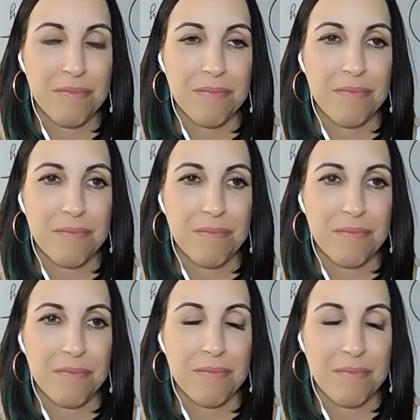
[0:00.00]

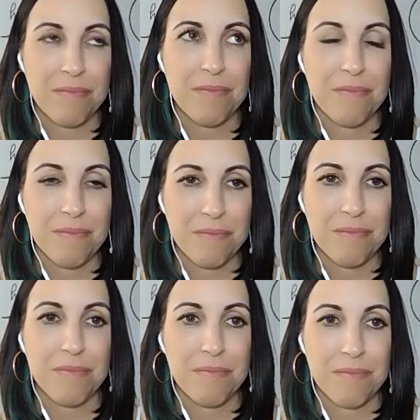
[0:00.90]

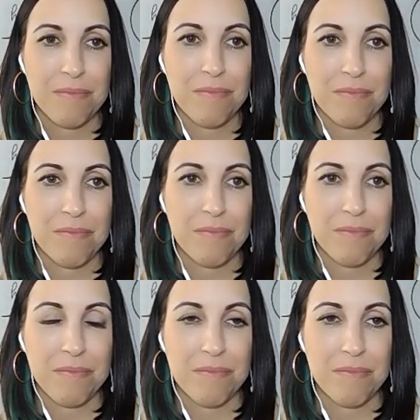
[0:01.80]

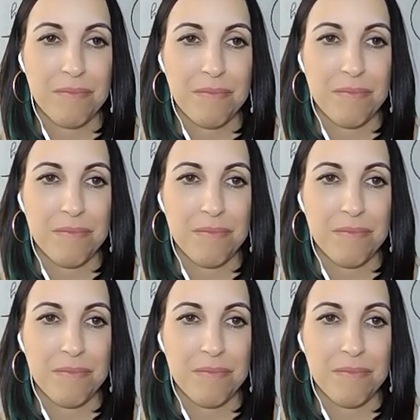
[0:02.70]
[no speech]